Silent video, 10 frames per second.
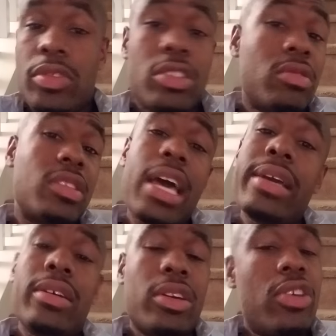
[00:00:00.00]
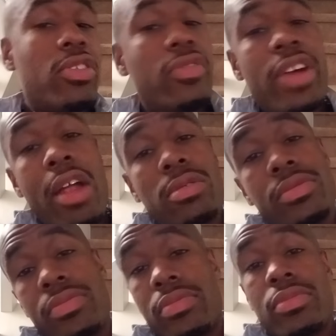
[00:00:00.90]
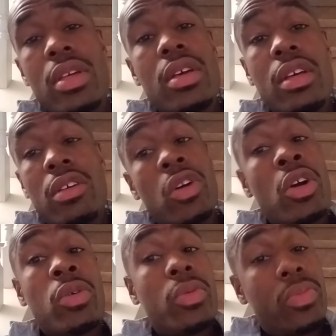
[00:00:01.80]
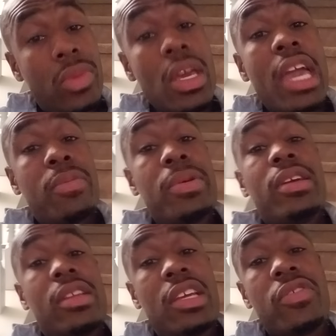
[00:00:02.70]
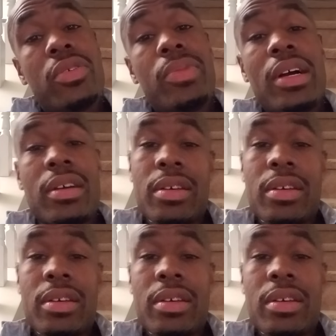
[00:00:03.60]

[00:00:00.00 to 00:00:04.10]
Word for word: Josiah going viral me, AP and Diva, my